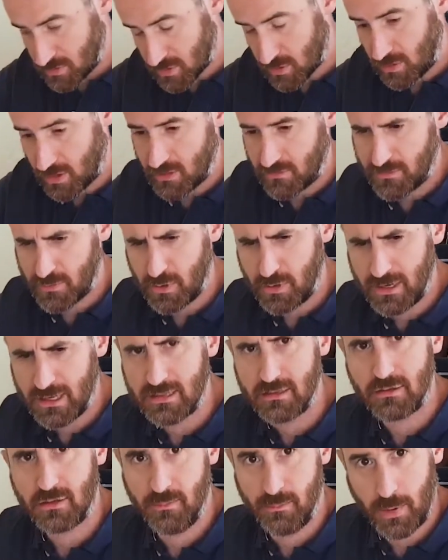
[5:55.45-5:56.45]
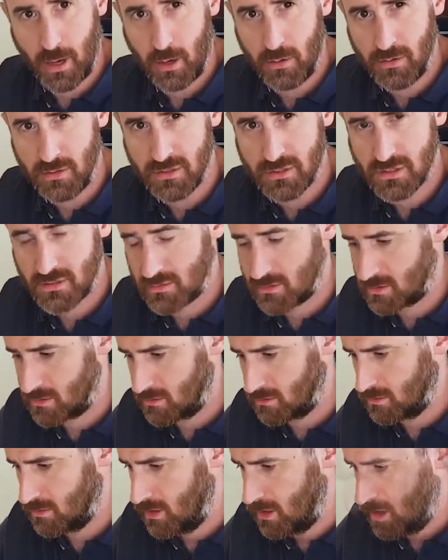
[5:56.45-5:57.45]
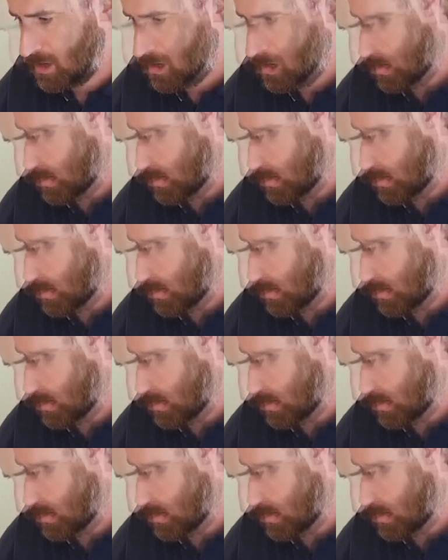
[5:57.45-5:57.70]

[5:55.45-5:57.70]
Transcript: has quite a few little components to it all.